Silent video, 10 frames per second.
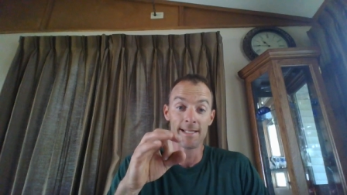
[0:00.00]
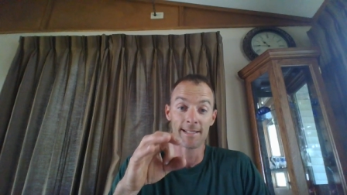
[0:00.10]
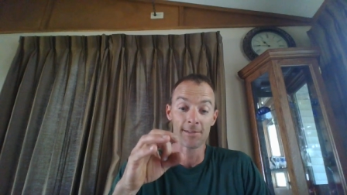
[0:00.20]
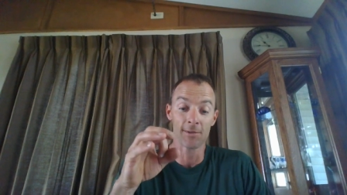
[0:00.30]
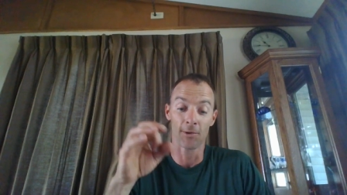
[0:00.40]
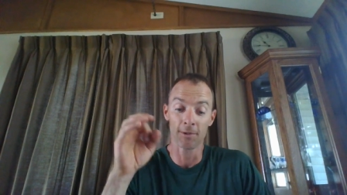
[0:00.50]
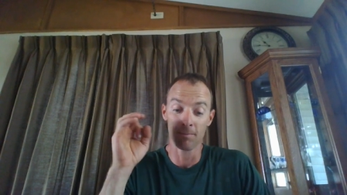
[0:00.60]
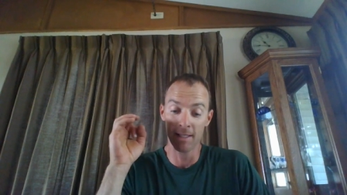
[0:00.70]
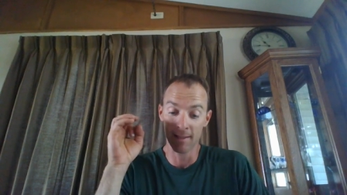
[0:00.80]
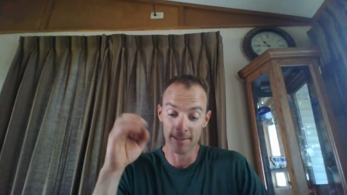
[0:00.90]
he's
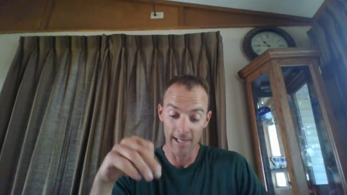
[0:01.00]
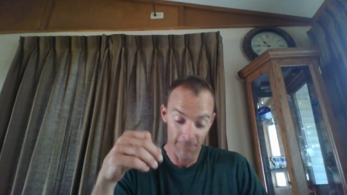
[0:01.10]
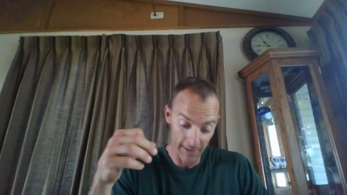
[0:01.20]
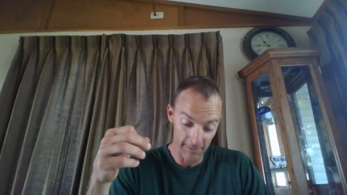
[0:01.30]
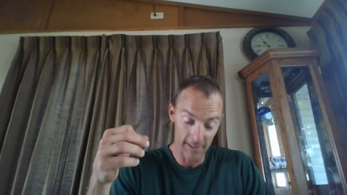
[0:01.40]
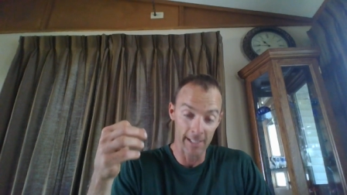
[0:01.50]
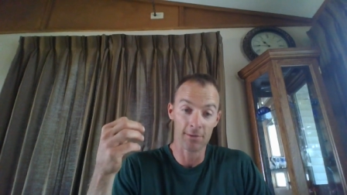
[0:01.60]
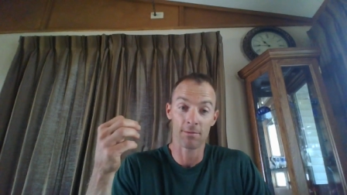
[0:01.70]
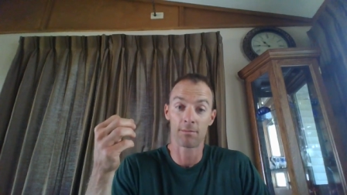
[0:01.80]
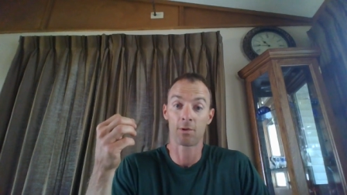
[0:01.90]
insulted because he feels like
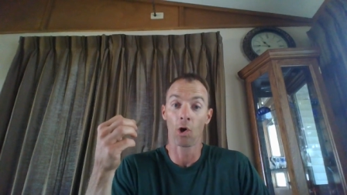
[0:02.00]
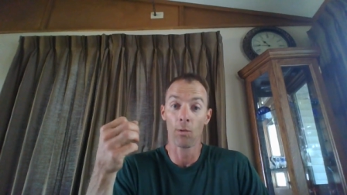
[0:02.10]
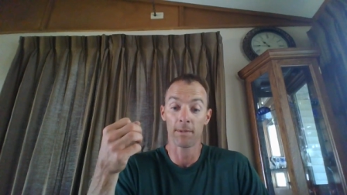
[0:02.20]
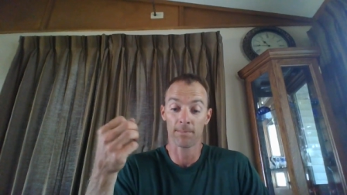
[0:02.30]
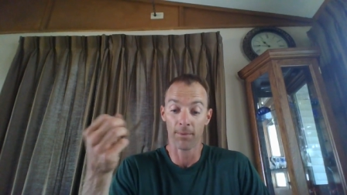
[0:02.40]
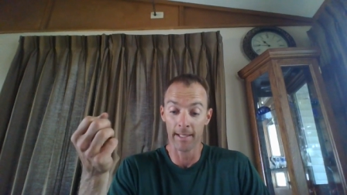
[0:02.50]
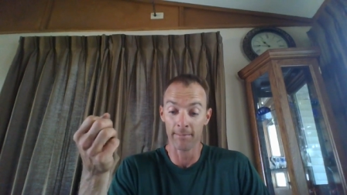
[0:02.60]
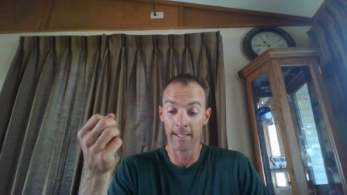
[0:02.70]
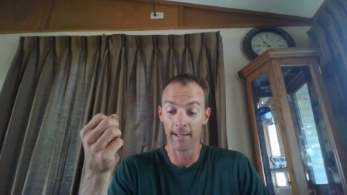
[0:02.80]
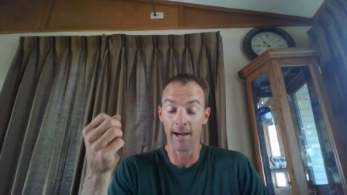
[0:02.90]
Job is
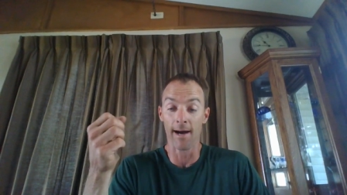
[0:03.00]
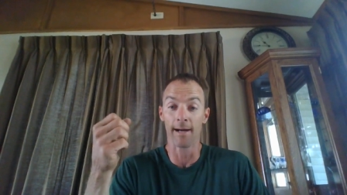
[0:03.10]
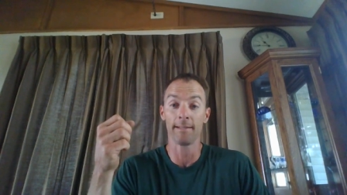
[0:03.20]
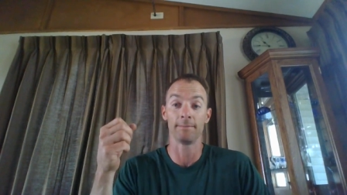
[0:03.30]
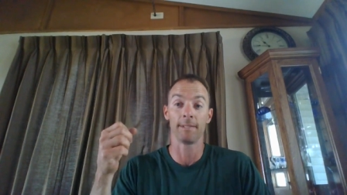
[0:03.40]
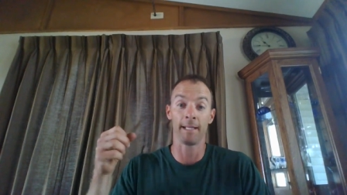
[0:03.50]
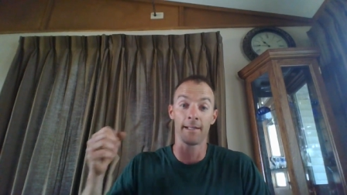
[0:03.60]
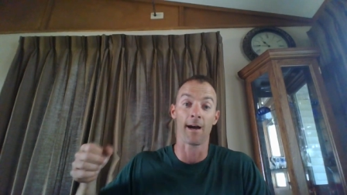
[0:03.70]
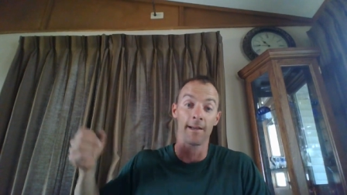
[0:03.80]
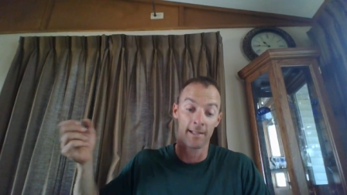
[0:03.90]
blaming God
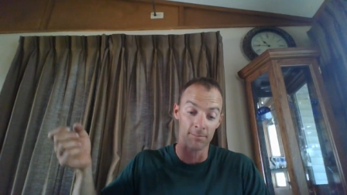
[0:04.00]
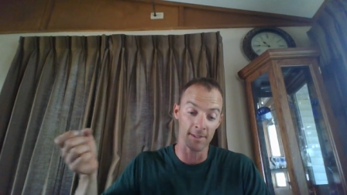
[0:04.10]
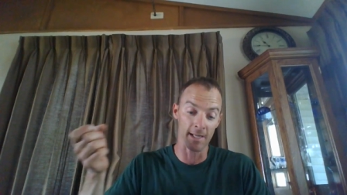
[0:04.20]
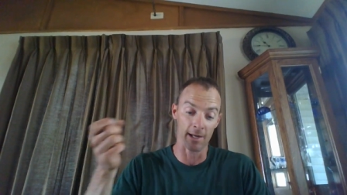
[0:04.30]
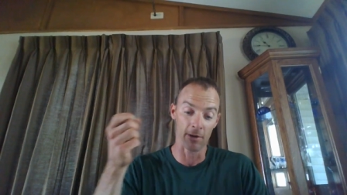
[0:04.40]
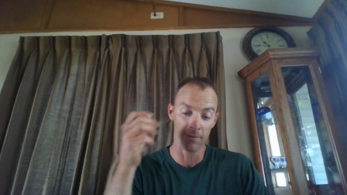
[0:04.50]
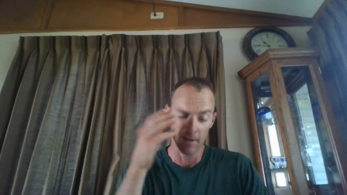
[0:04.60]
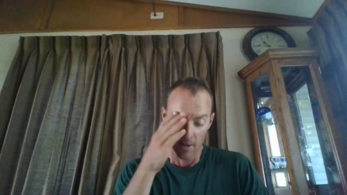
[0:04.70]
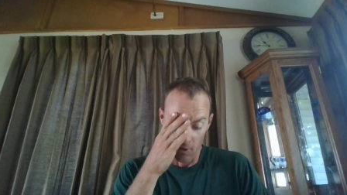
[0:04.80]
and not himself.